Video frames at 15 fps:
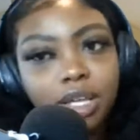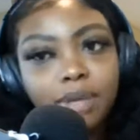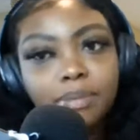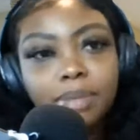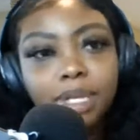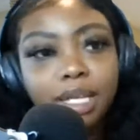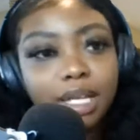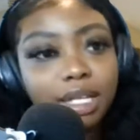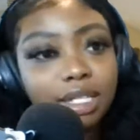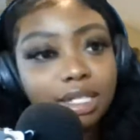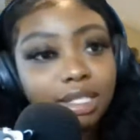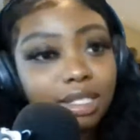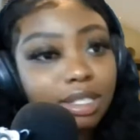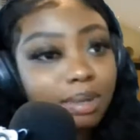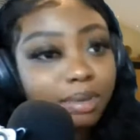because
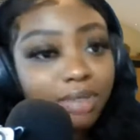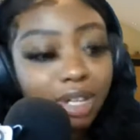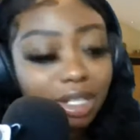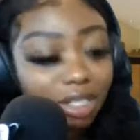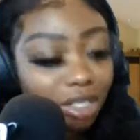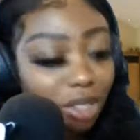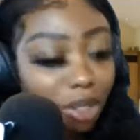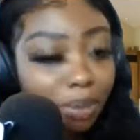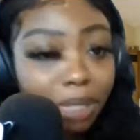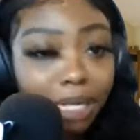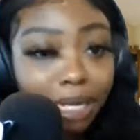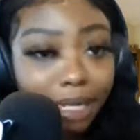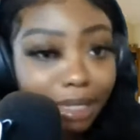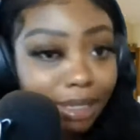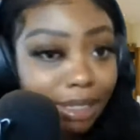some of it is going to be
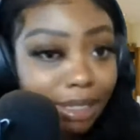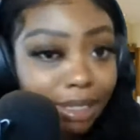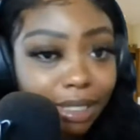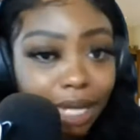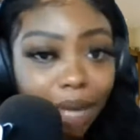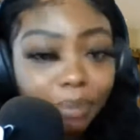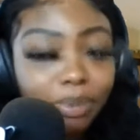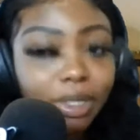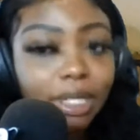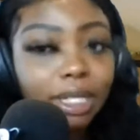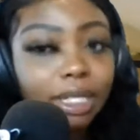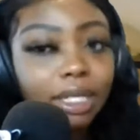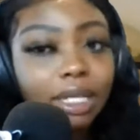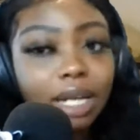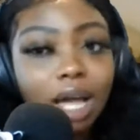ugly, not
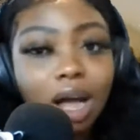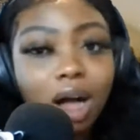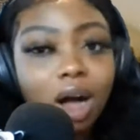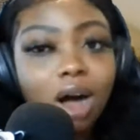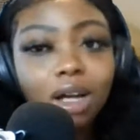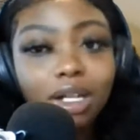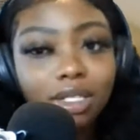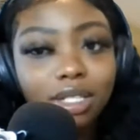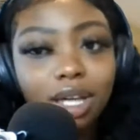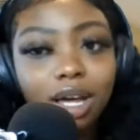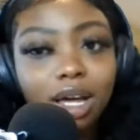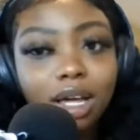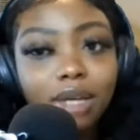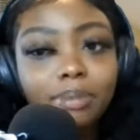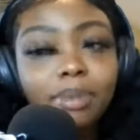pretty, not all the
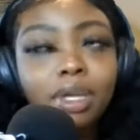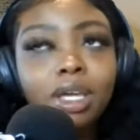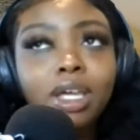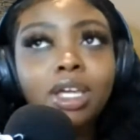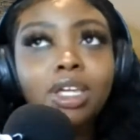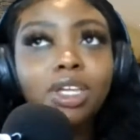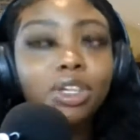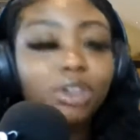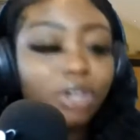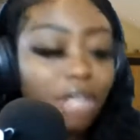time. You